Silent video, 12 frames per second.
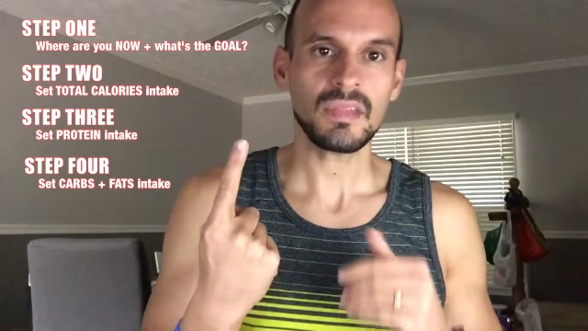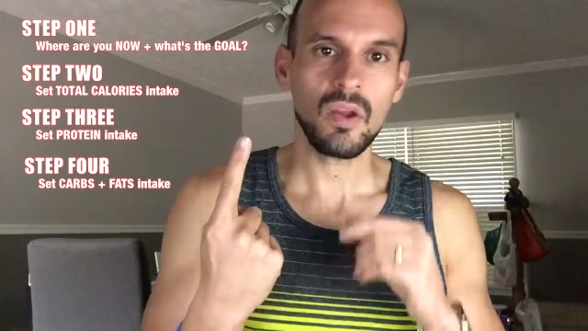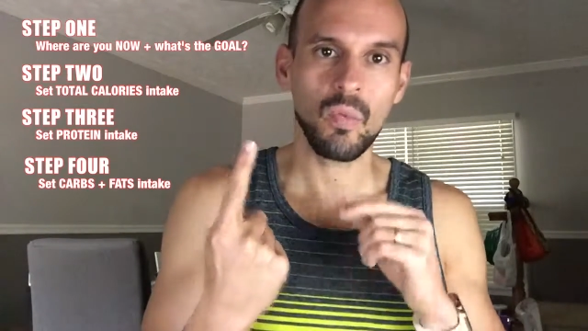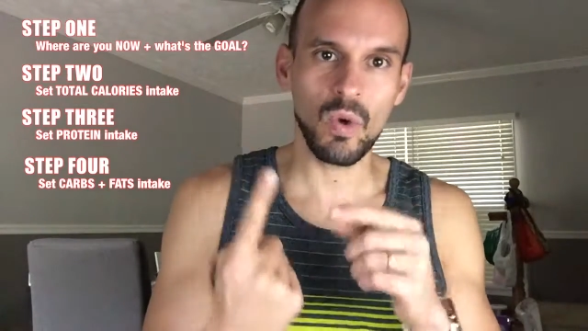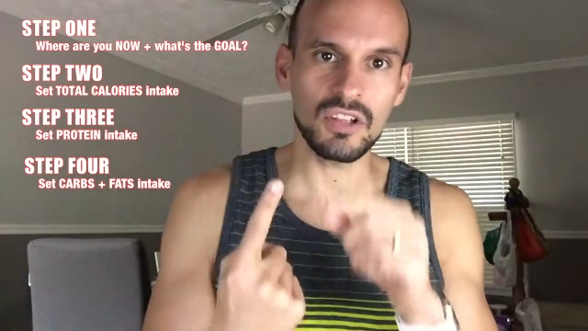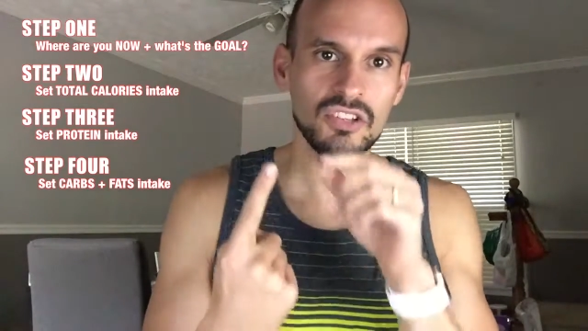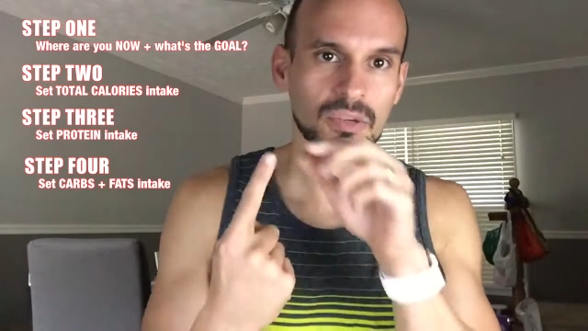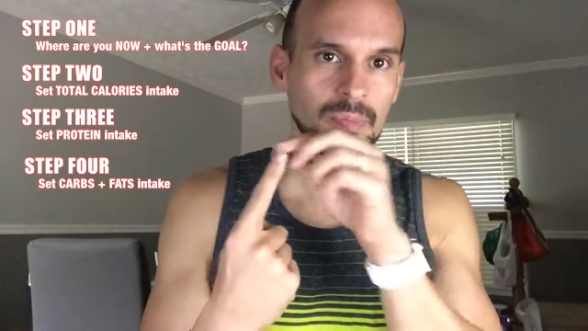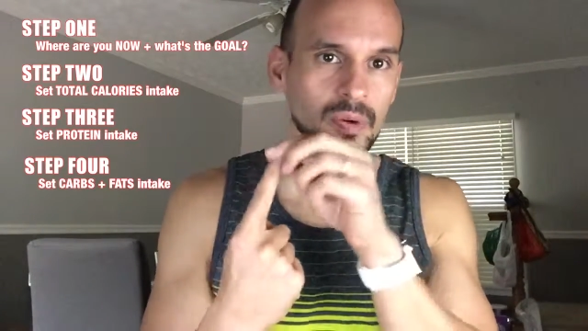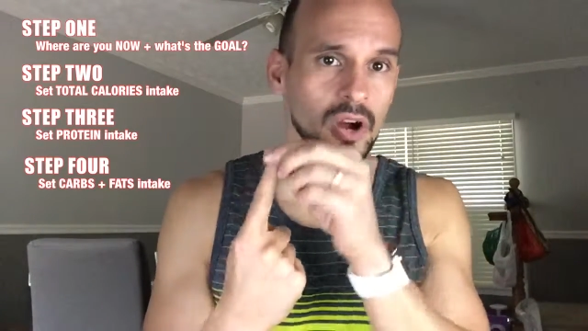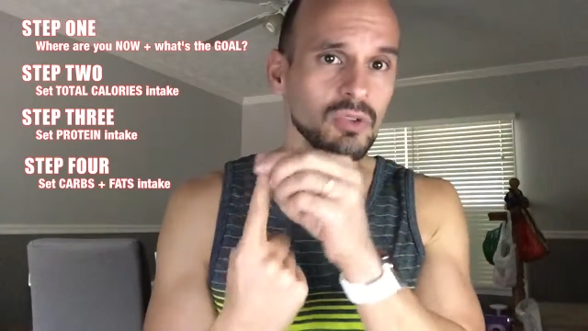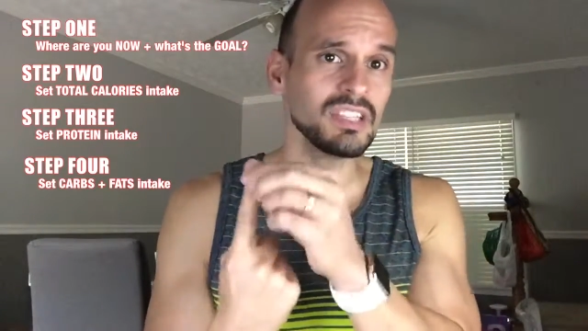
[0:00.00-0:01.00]
Once your
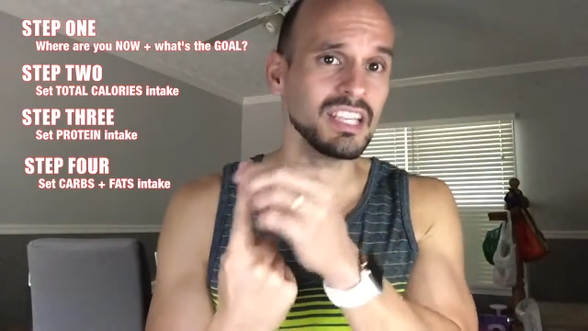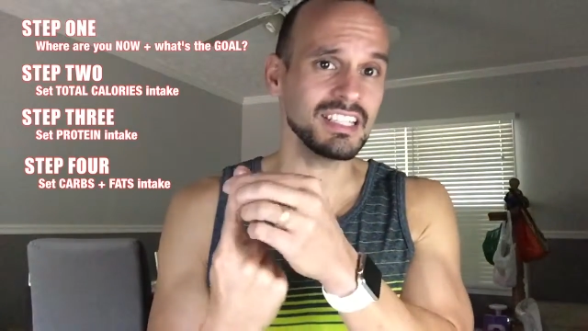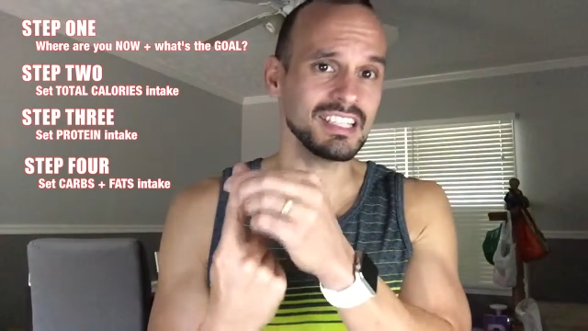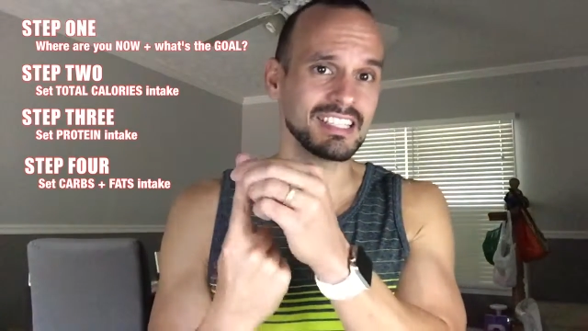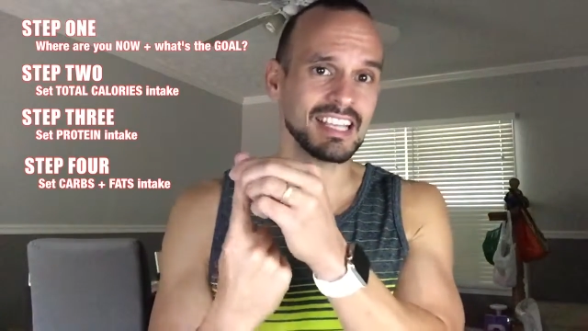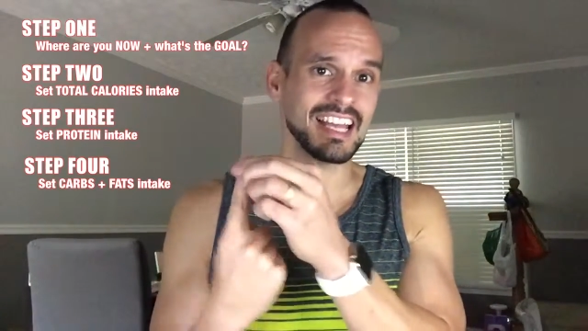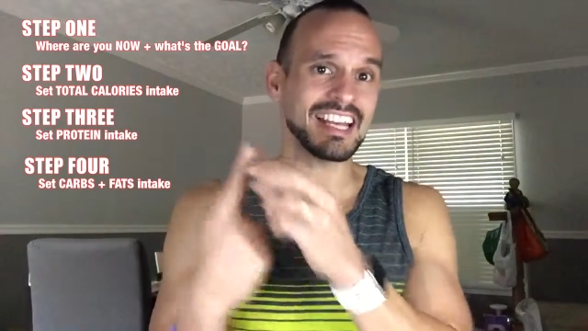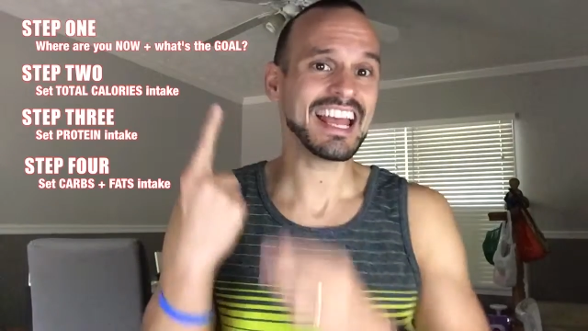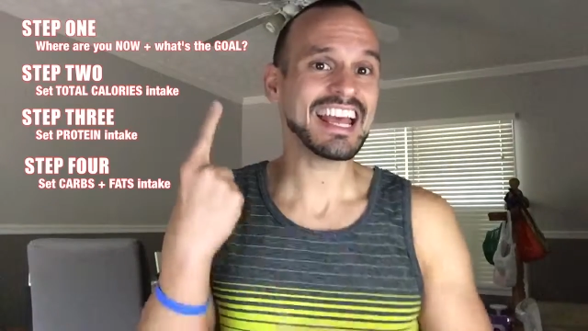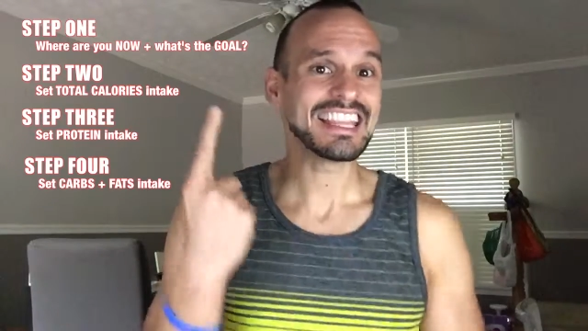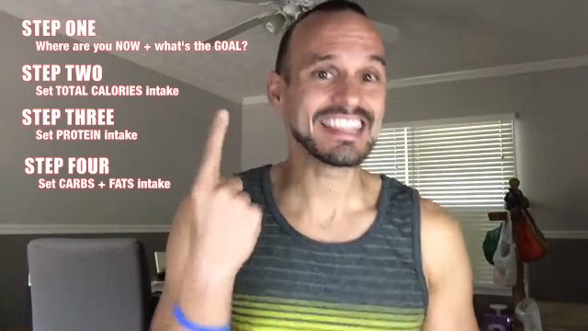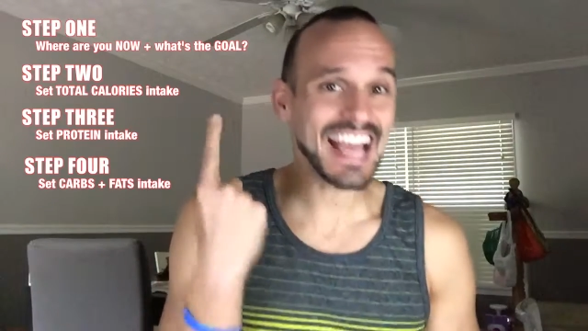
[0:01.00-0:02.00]
protein's
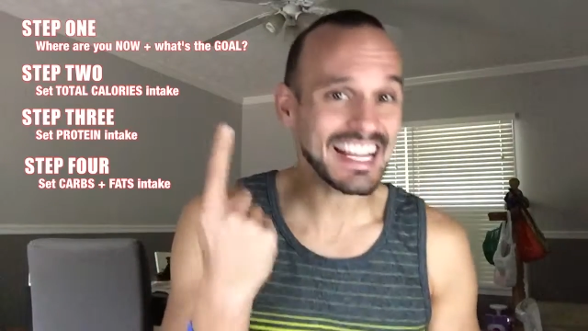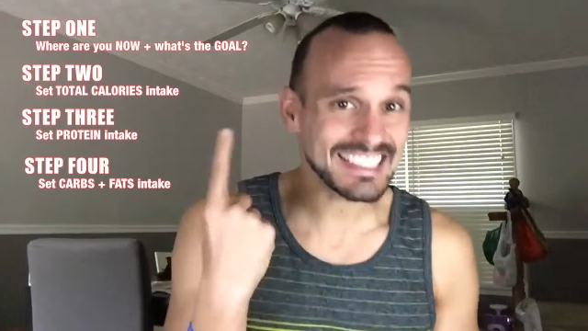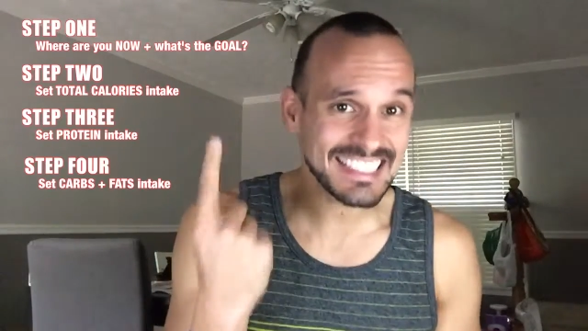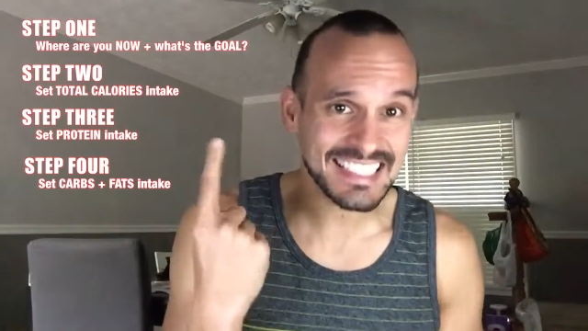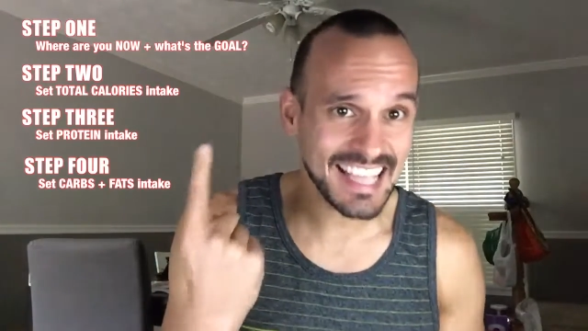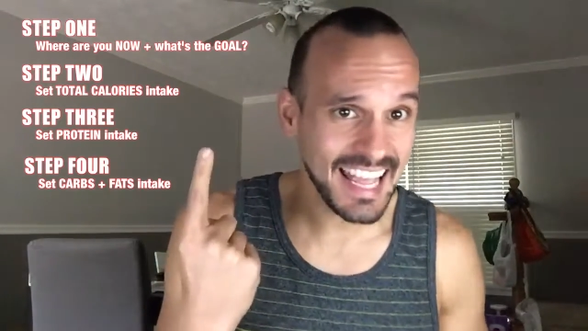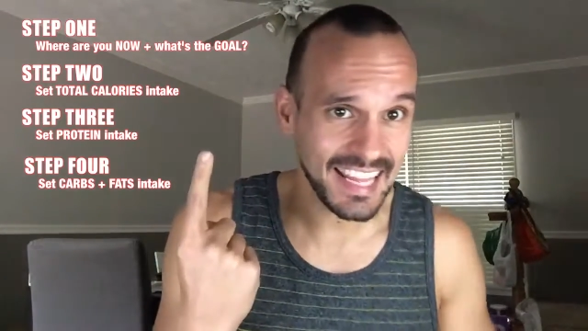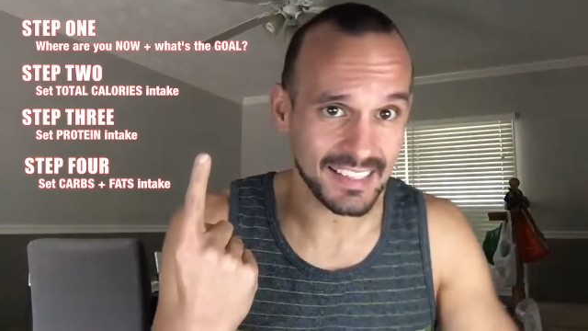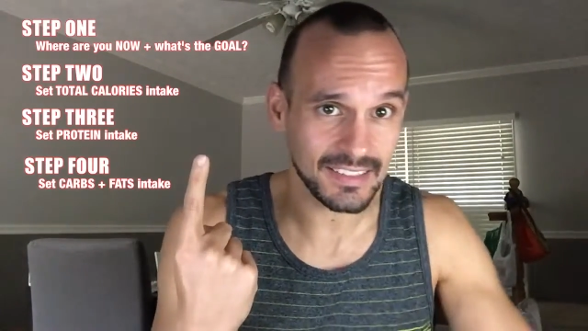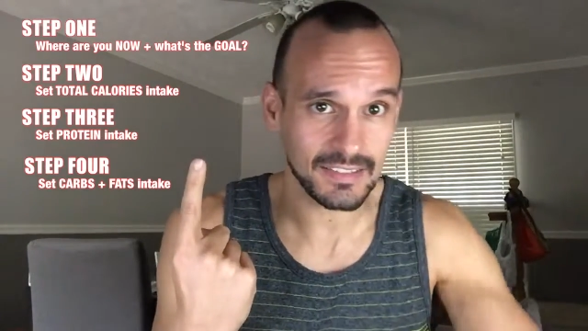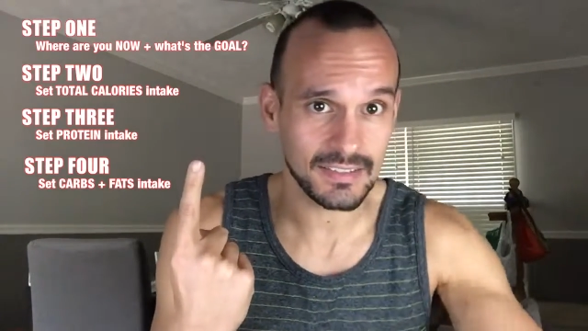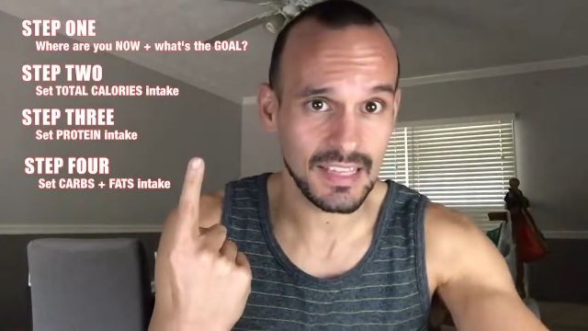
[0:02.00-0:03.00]
set, that
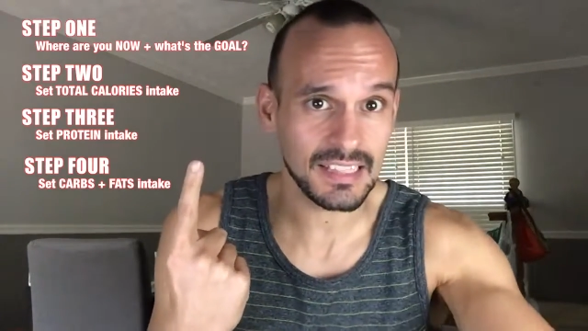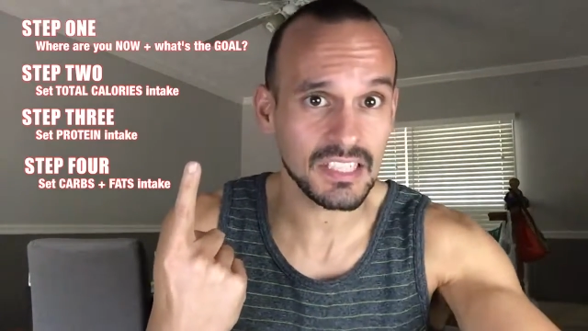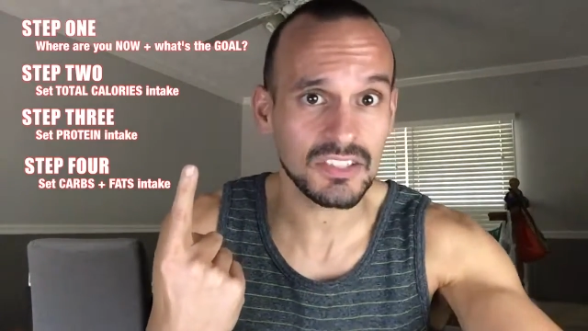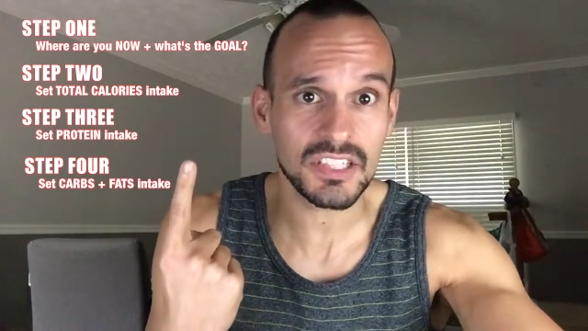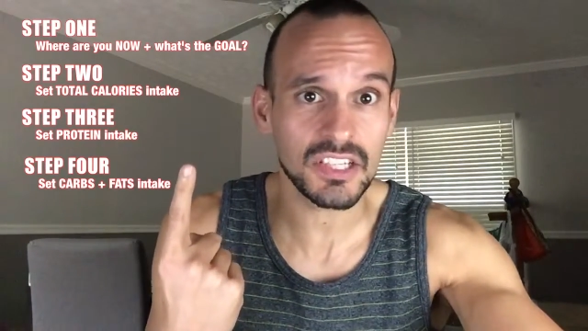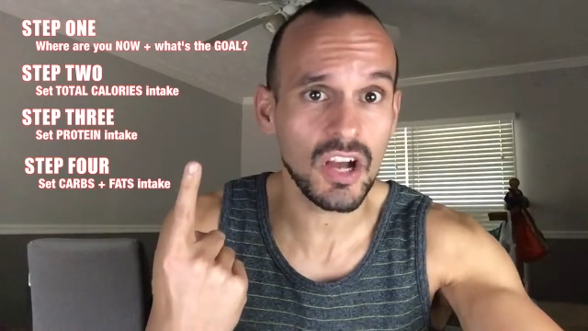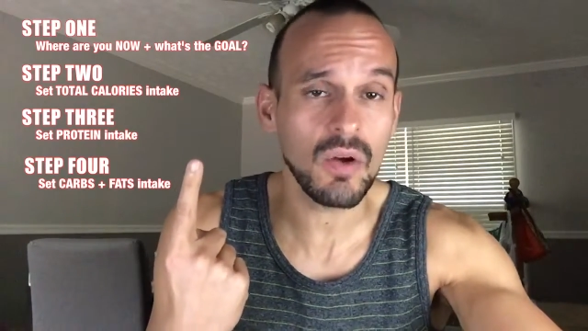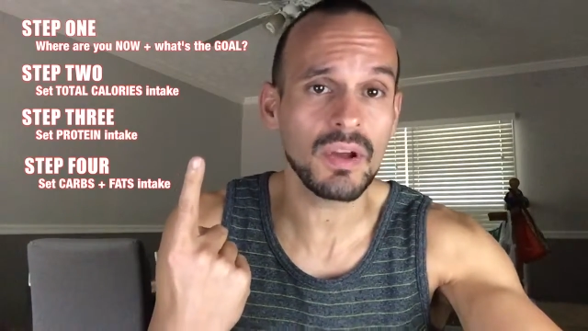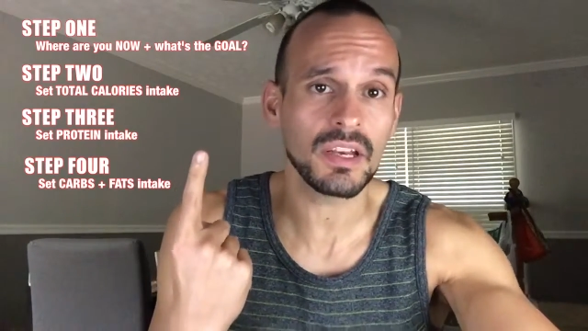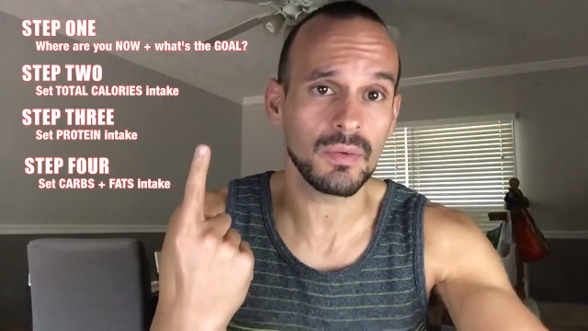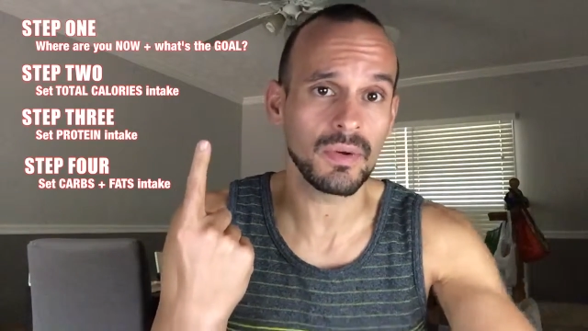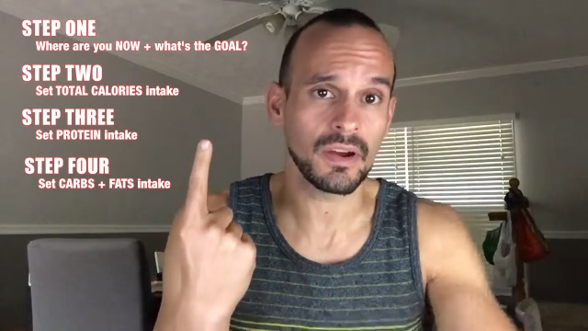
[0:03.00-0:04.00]
stays. That doesn't go
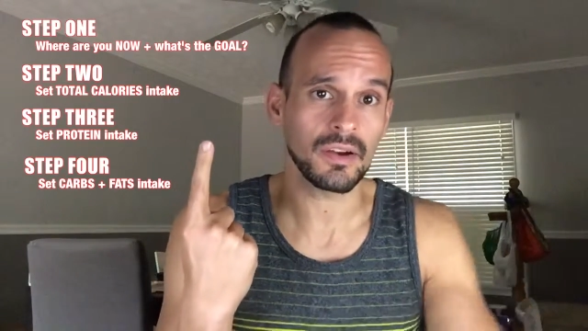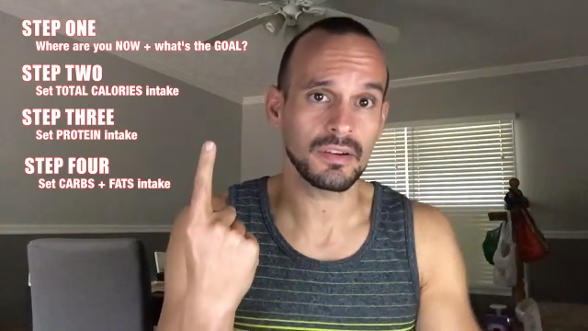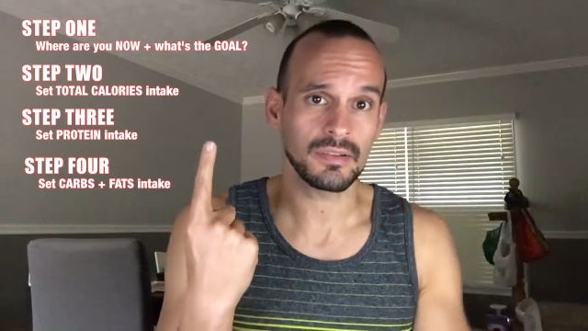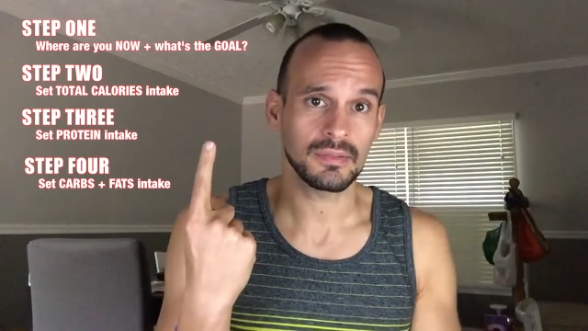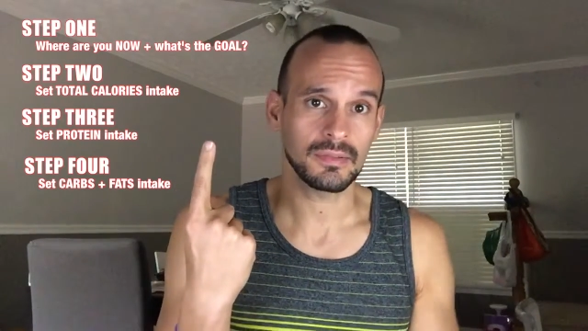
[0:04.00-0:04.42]
anywhere.